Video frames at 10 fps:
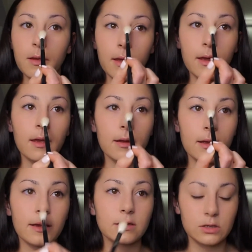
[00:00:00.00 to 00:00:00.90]
And
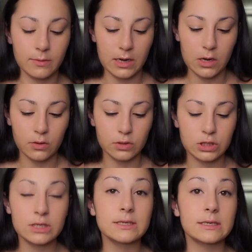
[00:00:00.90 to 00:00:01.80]
I like to do my nose
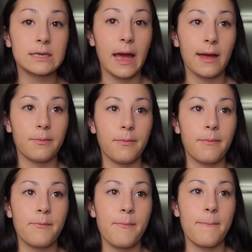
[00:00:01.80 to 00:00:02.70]
just a tad
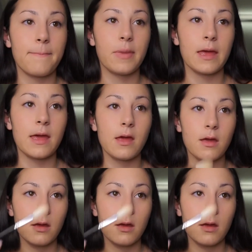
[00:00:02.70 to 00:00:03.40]
bit.